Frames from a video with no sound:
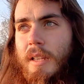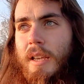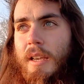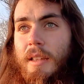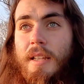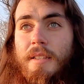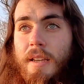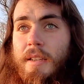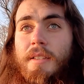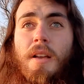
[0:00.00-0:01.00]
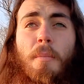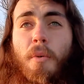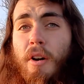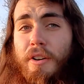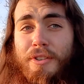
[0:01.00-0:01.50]
And that's like a
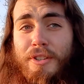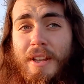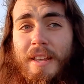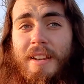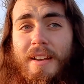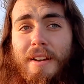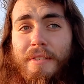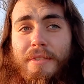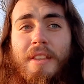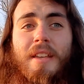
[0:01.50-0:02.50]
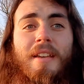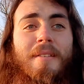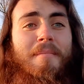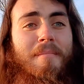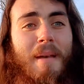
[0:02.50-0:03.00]
sub-watershed of the
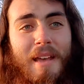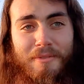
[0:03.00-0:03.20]
Mad